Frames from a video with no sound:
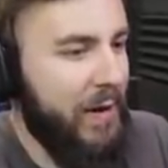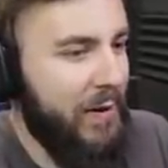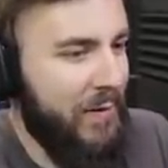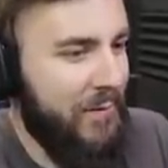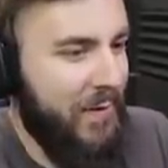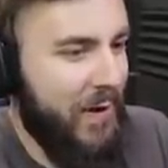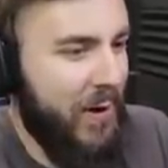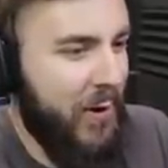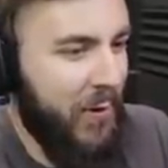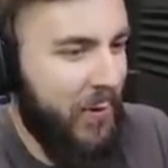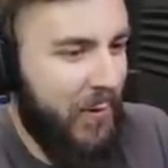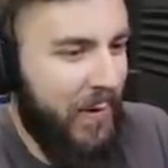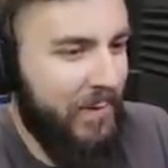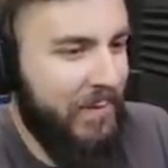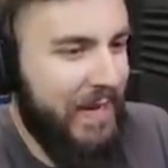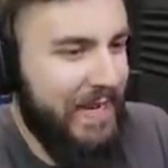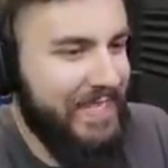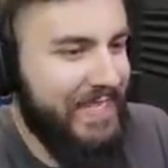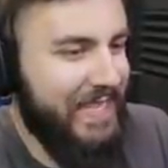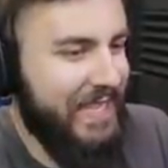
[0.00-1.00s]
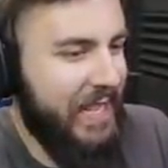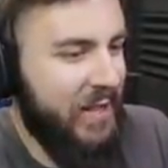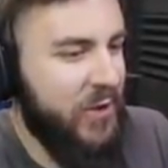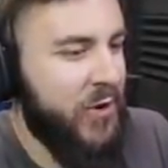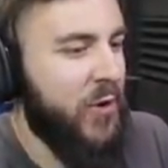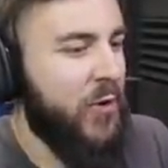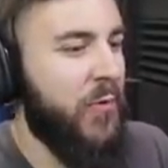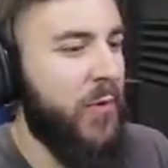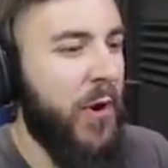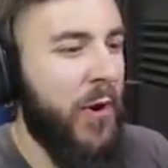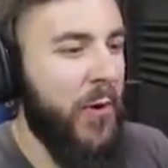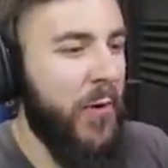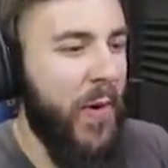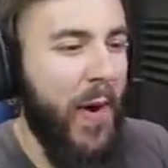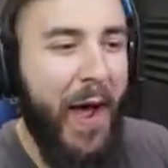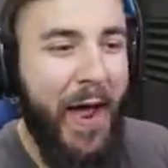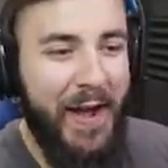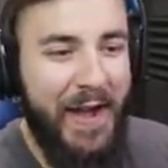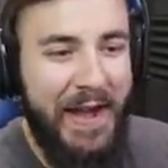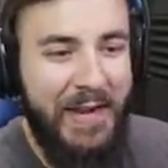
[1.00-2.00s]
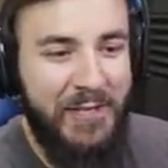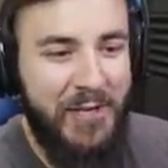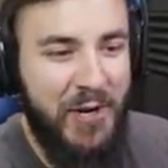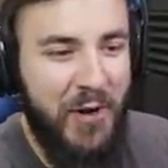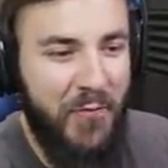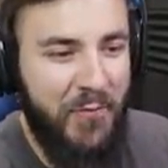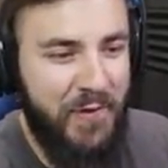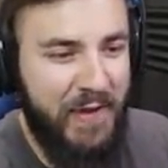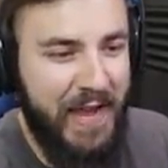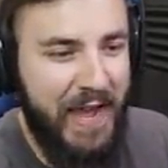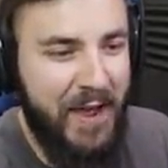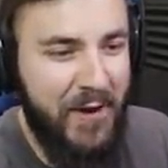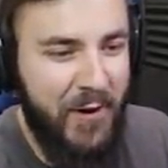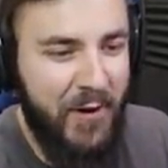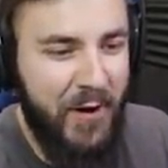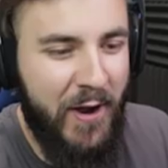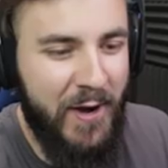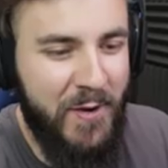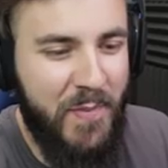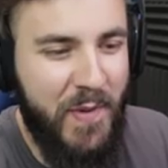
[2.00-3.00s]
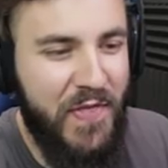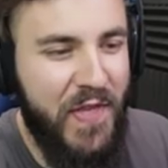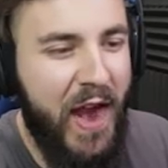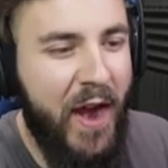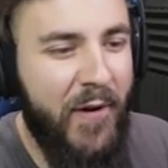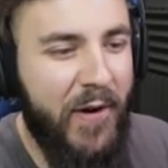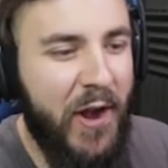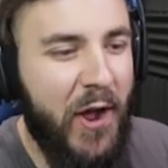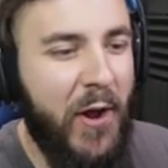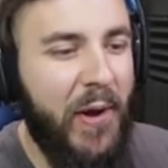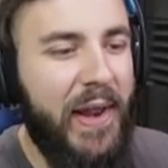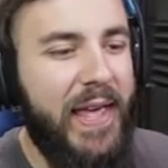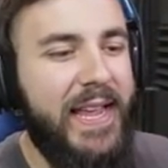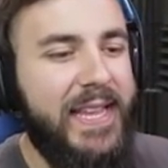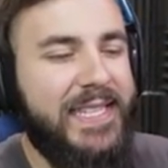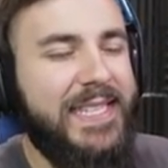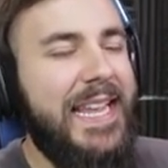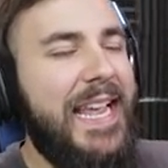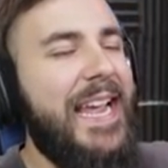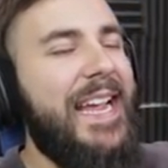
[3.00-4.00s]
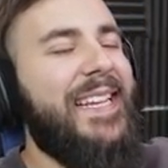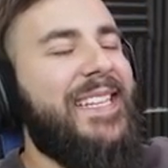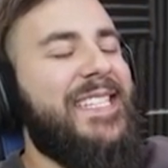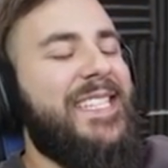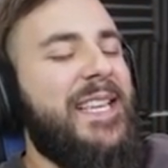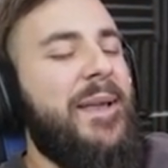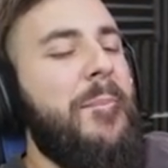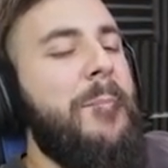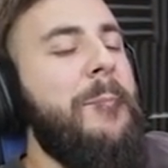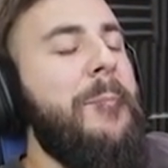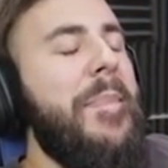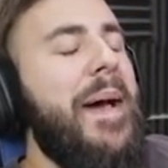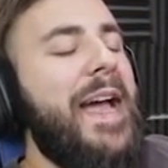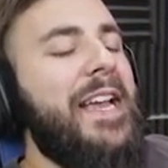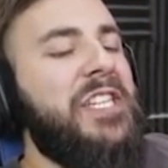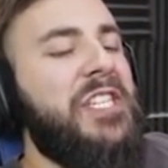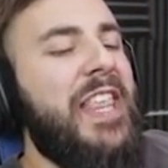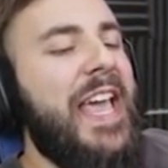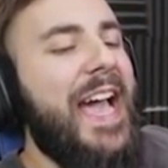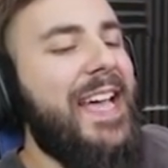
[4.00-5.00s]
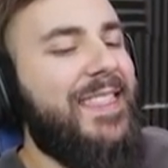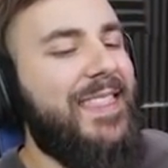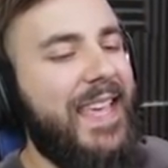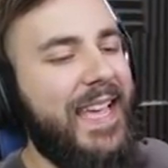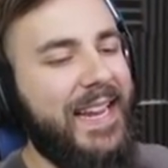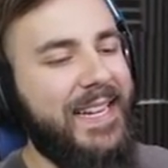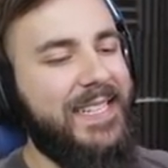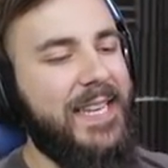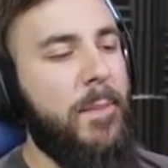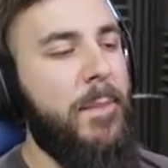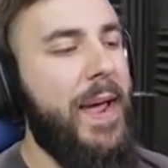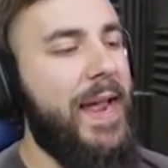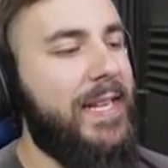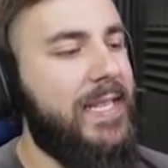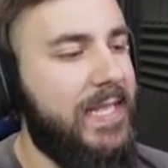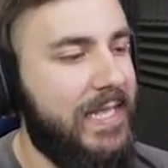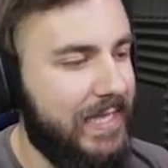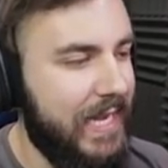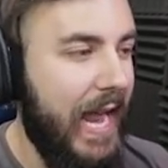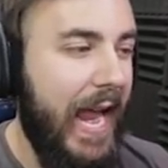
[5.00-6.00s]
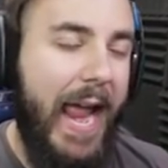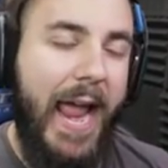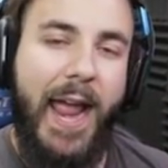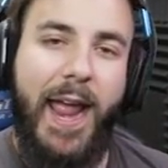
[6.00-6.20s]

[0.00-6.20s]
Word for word: I don't even know. I'm guessing that you can roll. I don't actually know if you can or not, but there it all is. Smash that thing to bits.